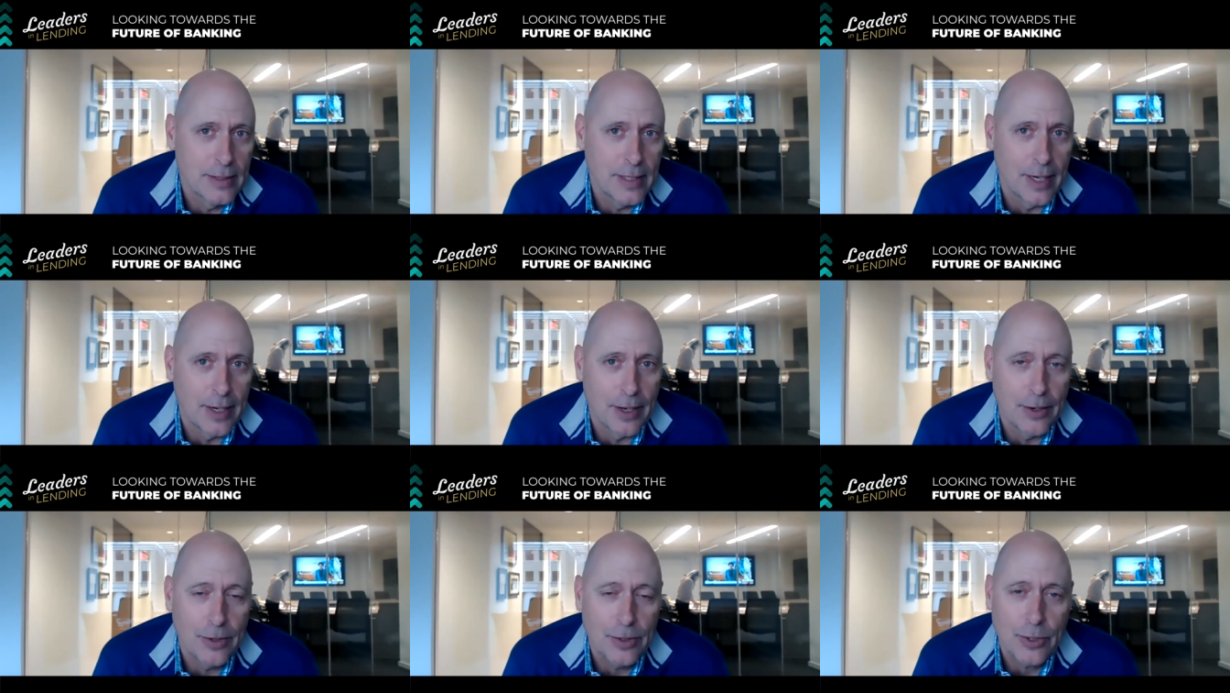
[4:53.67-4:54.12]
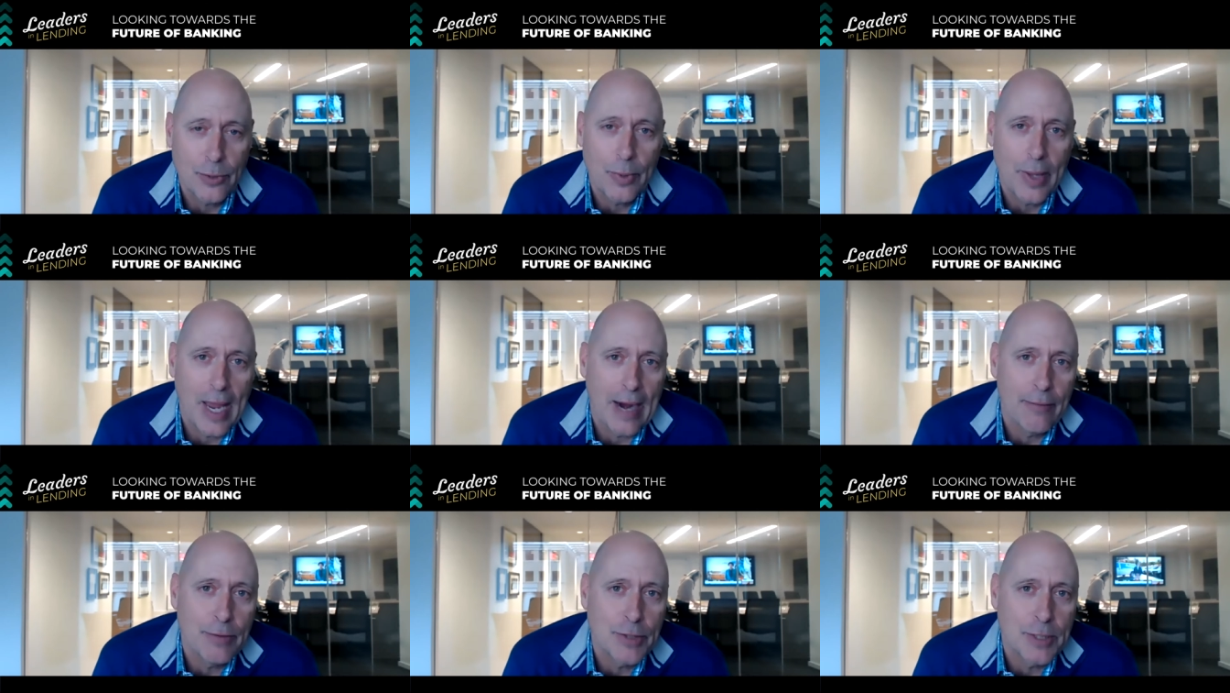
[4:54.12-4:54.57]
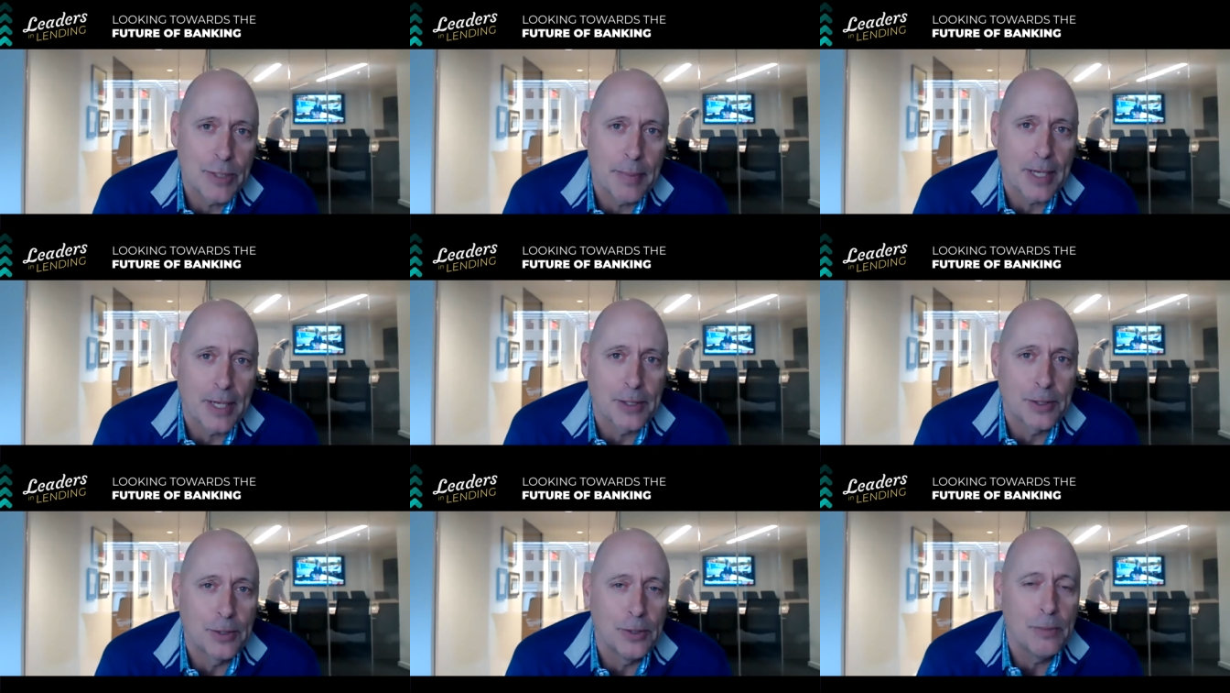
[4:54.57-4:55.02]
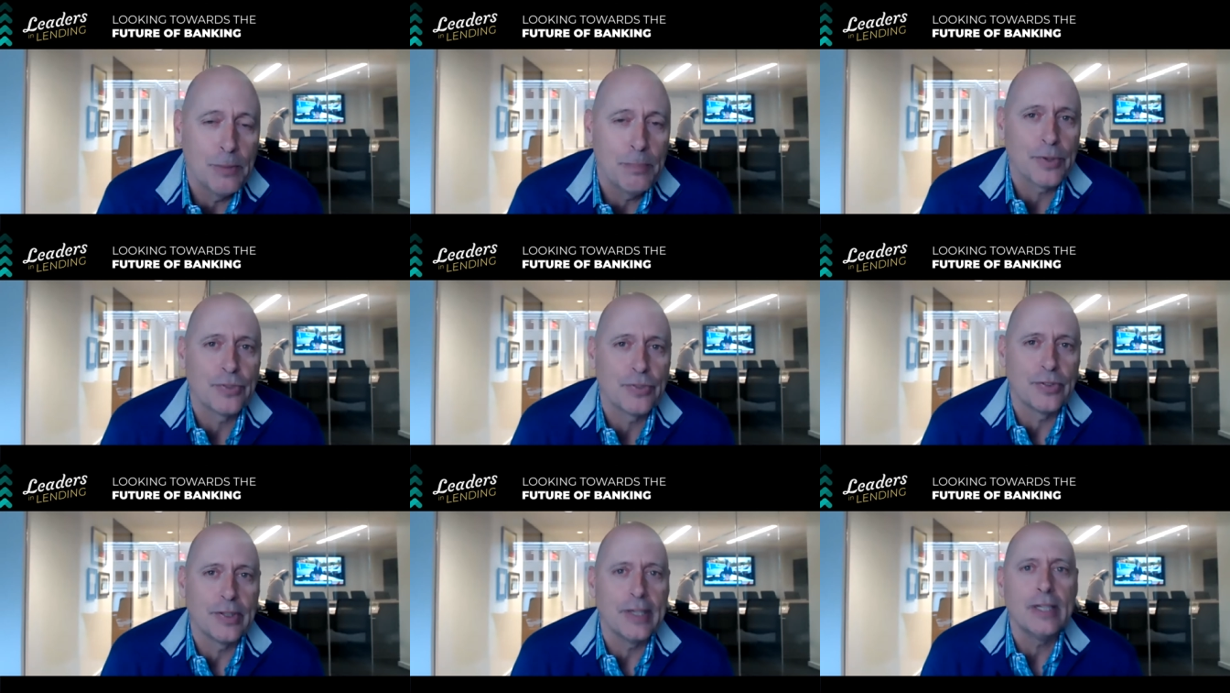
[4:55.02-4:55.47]
Now, usually we average about
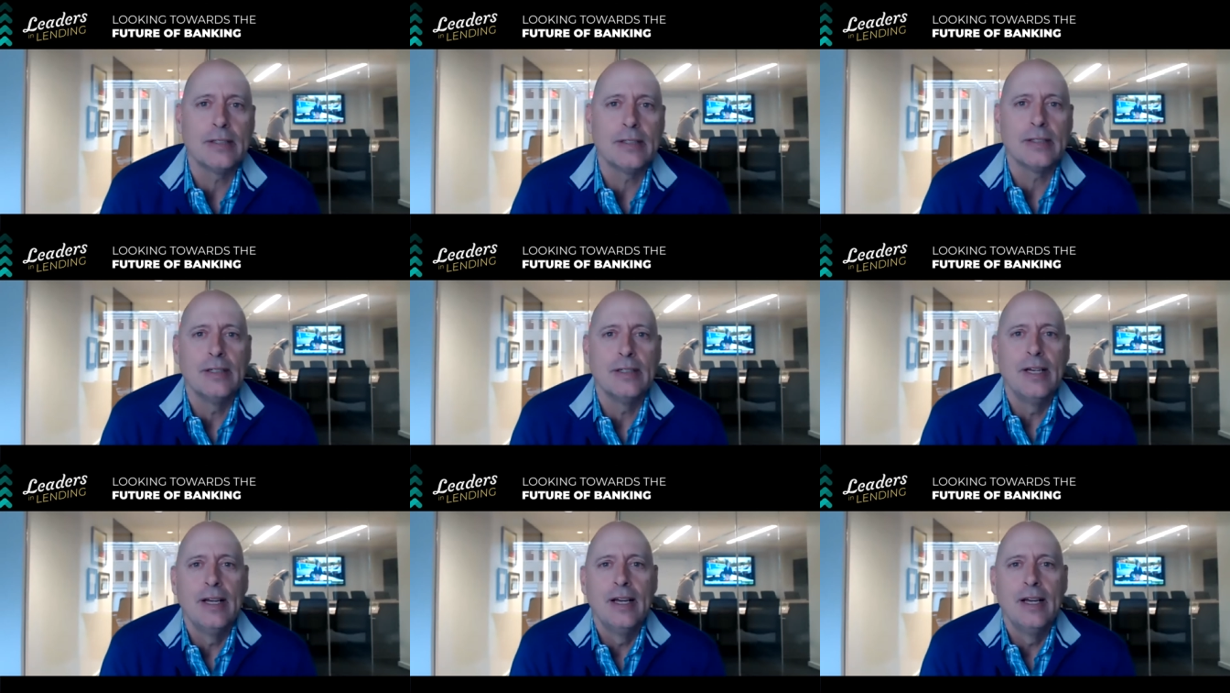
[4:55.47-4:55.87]
2%